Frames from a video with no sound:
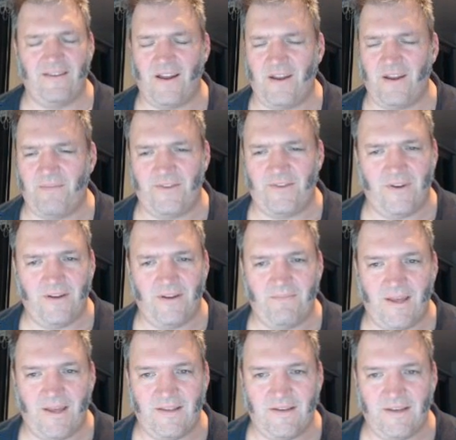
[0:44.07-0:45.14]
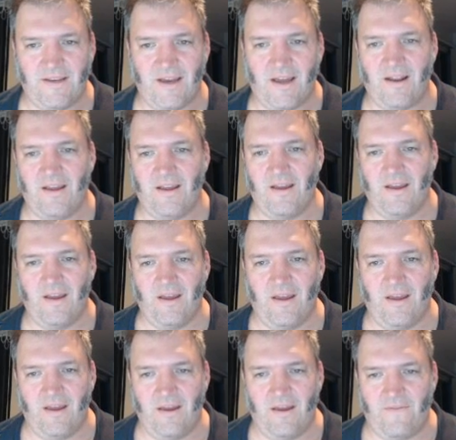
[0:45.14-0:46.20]
Go to your best friend in maths, you can't
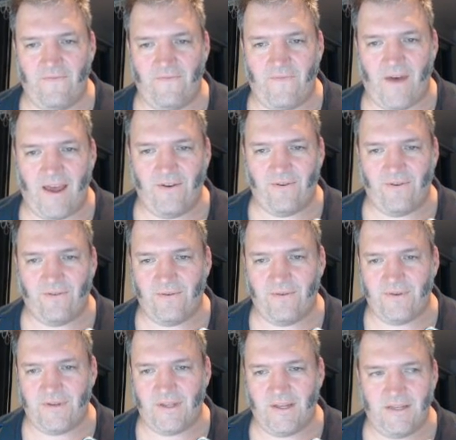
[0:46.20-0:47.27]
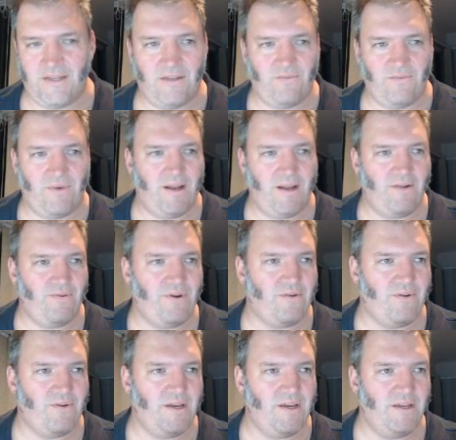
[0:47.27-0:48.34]
fail. So there's the 100
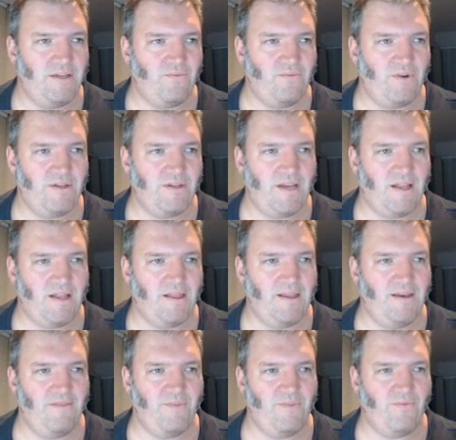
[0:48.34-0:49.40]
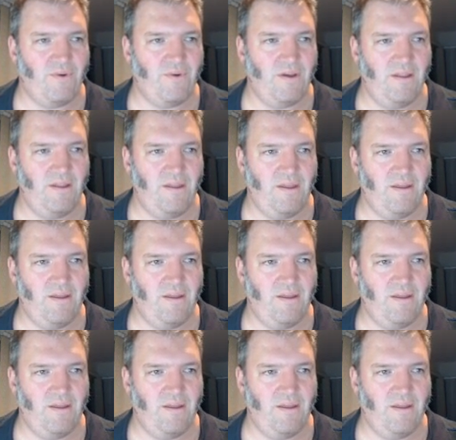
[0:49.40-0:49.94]
degrees. What does that leave me with